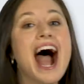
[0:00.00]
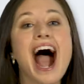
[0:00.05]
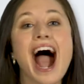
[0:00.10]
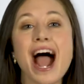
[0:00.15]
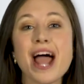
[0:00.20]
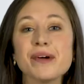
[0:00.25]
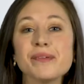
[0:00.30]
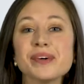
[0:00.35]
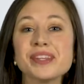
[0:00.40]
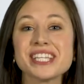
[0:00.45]

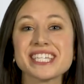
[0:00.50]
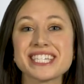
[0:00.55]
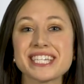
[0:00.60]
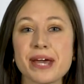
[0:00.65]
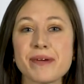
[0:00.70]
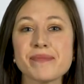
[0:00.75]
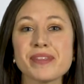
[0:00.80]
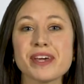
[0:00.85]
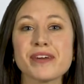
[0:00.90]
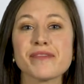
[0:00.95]
I want the
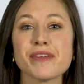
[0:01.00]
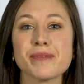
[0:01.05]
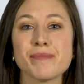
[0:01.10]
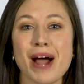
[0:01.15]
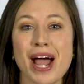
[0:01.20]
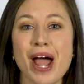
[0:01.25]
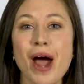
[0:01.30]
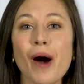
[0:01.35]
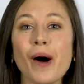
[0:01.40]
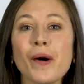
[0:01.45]
same thing for
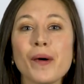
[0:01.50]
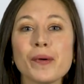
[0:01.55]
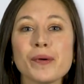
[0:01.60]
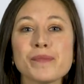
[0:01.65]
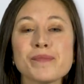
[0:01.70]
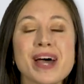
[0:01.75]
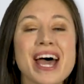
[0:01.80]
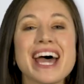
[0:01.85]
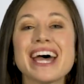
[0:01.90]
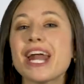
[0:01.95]
my
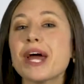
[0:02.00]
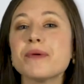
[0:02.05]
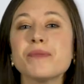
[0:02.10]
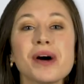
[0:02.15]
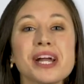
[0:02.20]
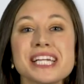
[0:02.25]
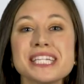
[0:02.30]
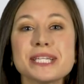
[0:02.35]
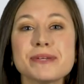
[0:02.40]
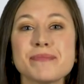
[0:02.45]
home, and I
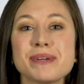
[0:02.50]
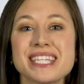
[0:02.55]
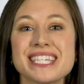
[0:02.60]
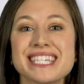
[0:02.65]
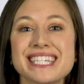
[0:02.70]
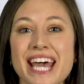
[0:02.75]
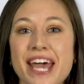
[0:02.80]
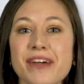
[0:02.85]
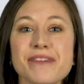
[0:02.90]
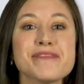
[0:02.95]
want it to be
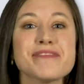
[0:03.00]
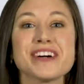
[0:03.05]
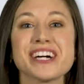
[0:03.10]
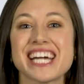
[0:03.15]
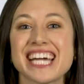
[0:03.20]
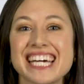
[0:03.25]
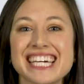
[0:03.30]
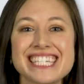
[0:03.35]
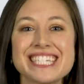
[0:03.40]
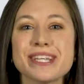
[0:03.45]
safe for
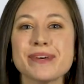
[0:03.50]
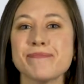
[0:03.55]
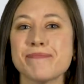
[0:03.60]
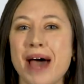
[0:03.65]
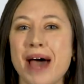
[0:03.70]
kids and